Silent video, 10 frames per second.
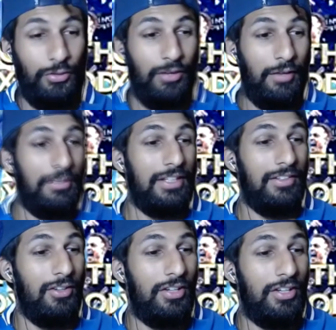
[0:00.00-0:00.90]
I mean,
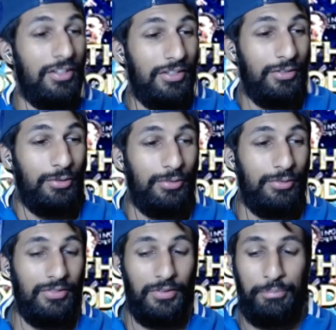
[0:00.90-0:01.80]
looking at your
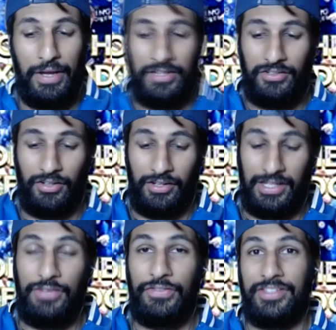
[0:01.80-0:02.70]
bench and
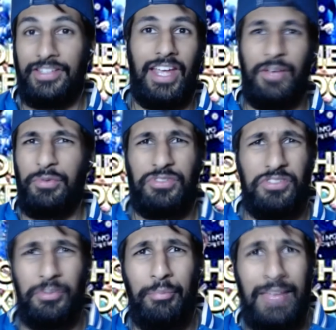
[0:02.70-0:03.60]
even today was
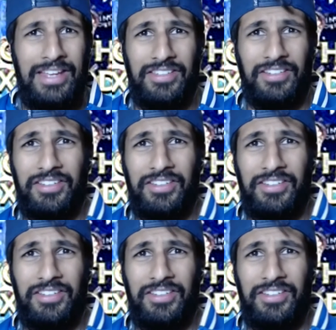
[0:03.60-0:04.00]
just amazing,